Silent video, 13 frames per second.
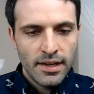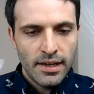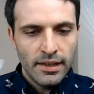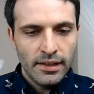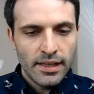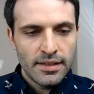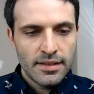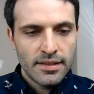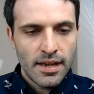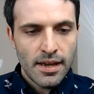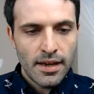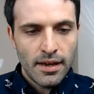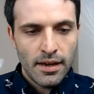and let's
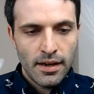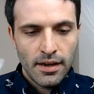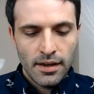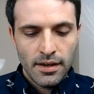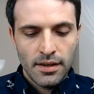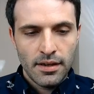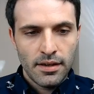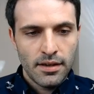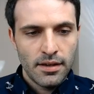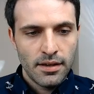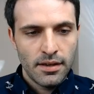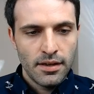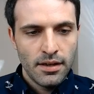say
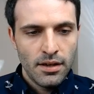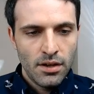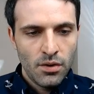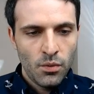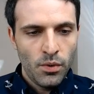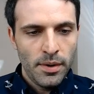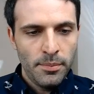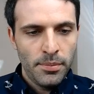we